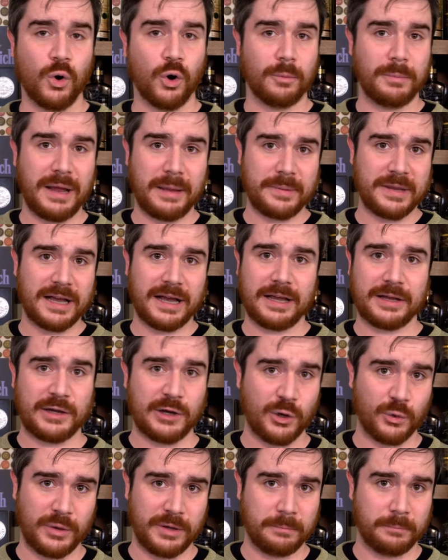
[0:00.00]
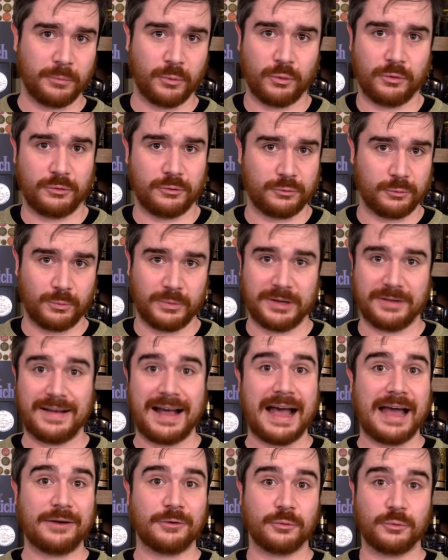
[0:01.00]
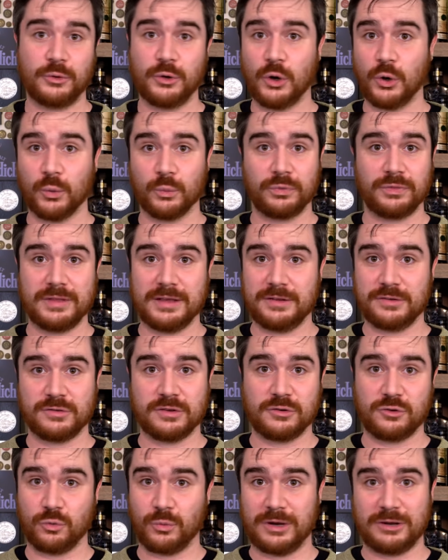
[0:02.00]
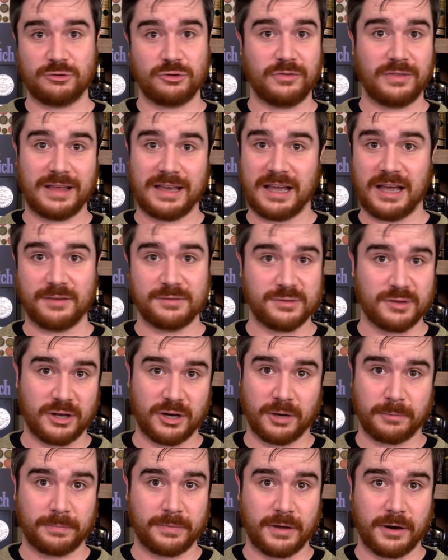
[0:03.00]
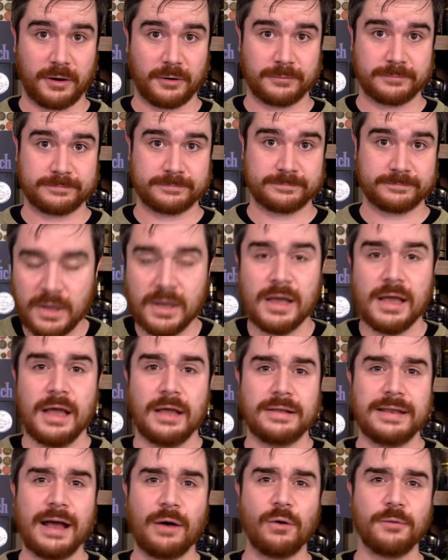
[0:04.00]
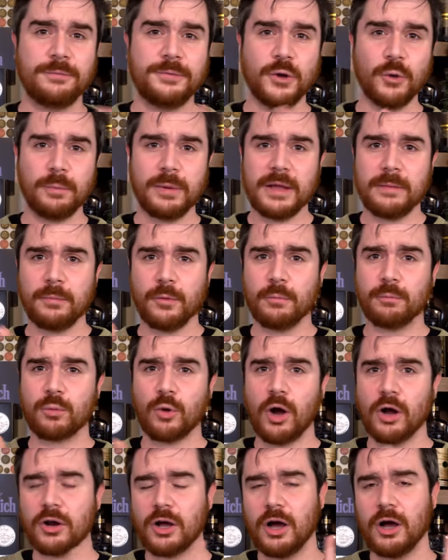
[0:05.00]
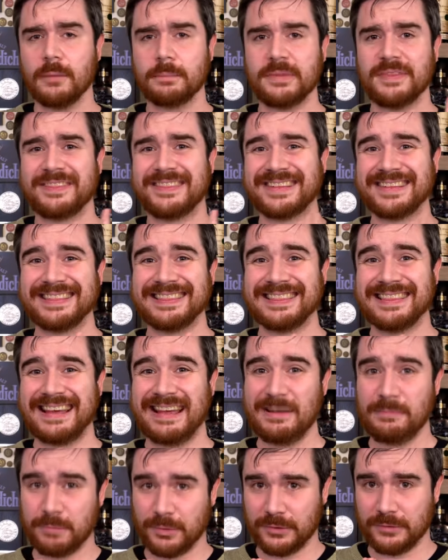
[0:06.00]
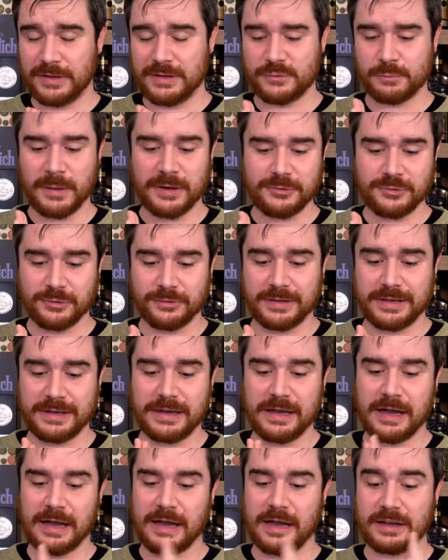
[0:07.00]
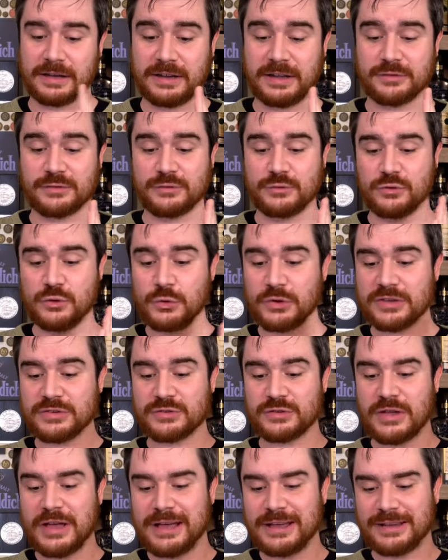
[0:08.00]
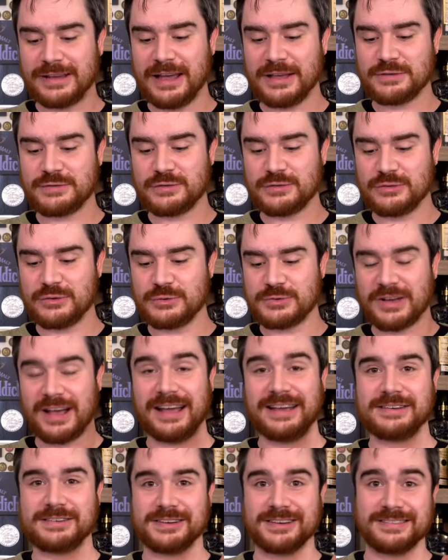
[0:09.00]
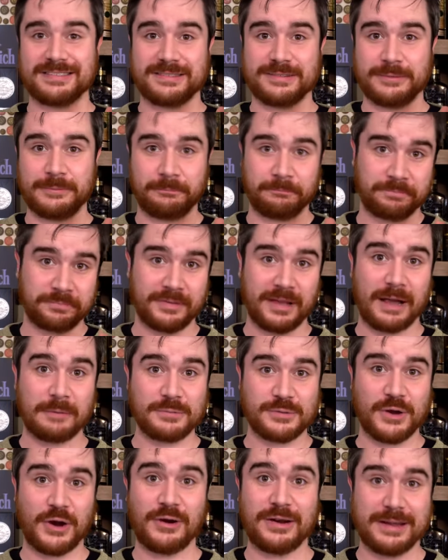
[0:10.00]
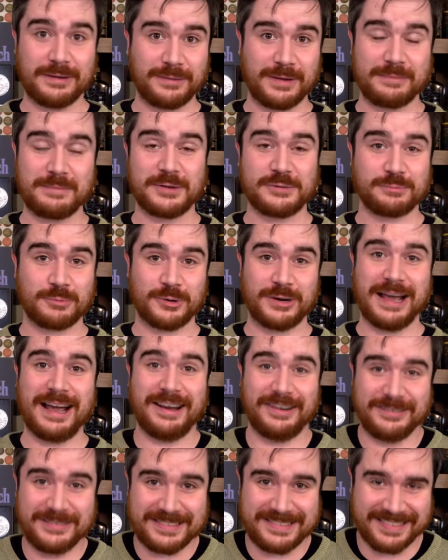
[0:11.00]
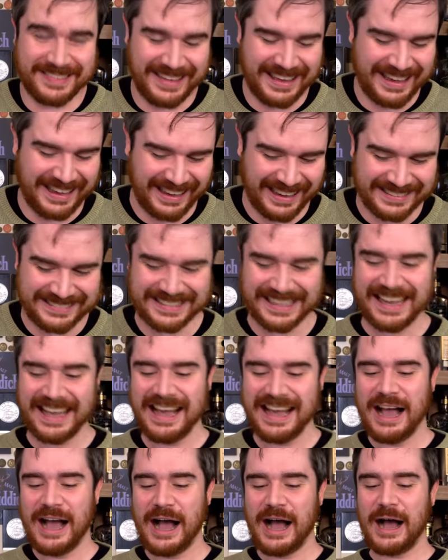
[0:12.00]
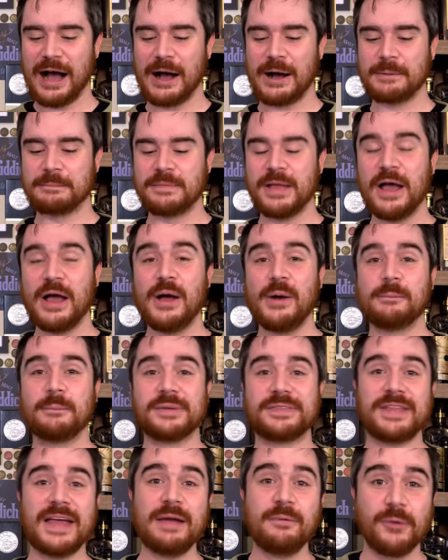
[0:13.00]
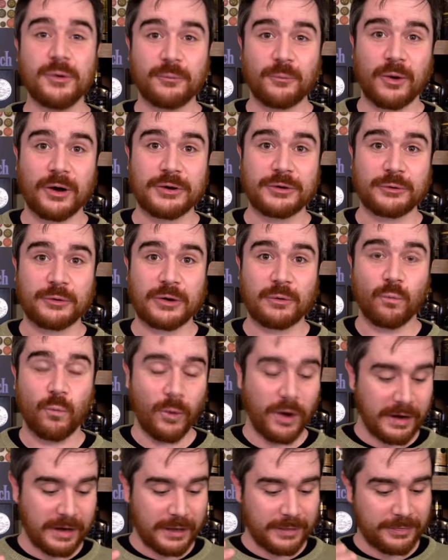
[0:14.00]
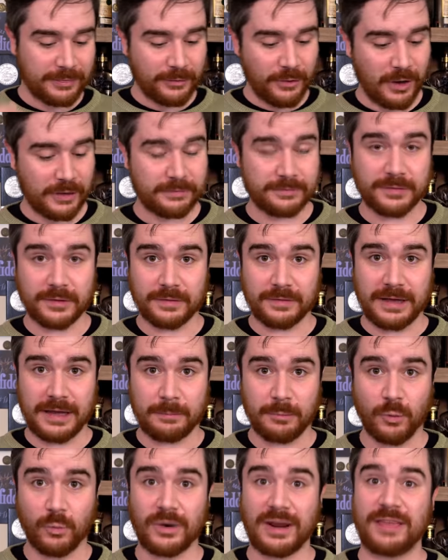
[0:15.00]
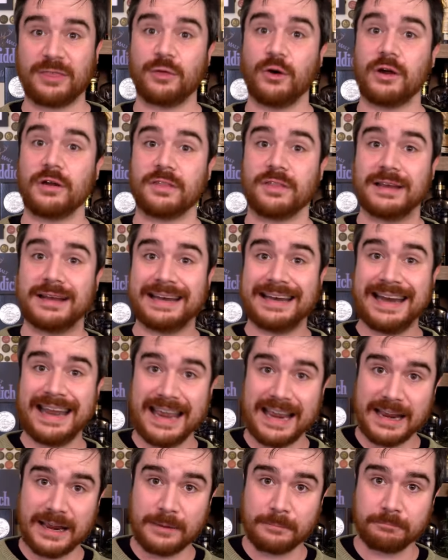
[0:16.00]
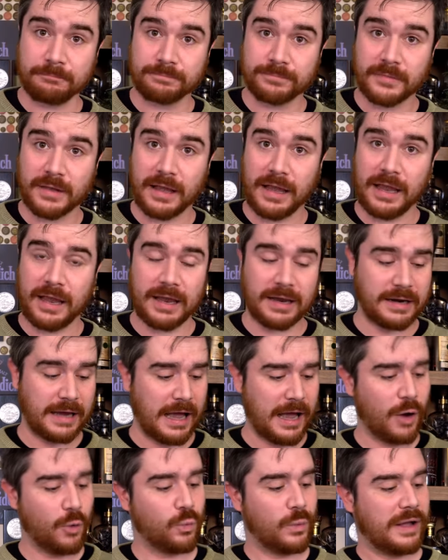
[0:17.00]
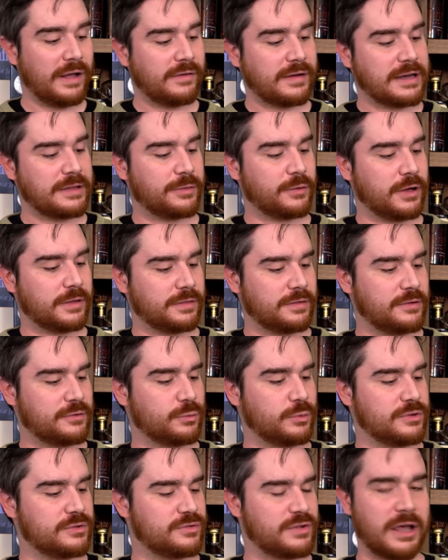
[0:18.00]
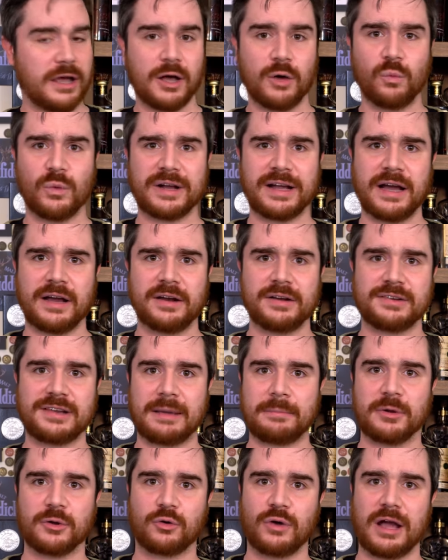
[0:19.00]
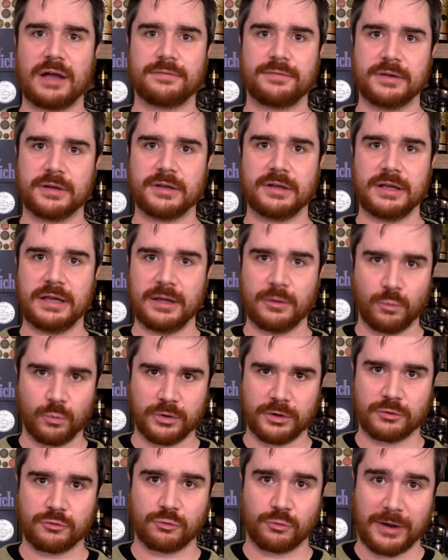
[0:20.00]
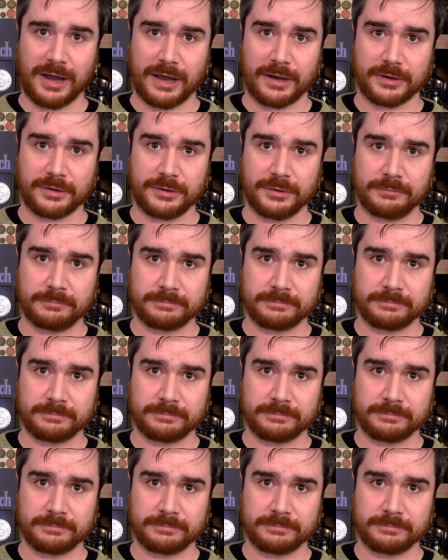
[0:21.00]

Or maybe ICO importers will. I don't know the situation they have set up there. Now, a few people brought up the label, especially Kestutis Kestutitis. I'm sorry if I mispronounced that. But they were wondering what I thought of the label, what I thought of the name, and how well I thought this would sell, what kind of demographic it would attract.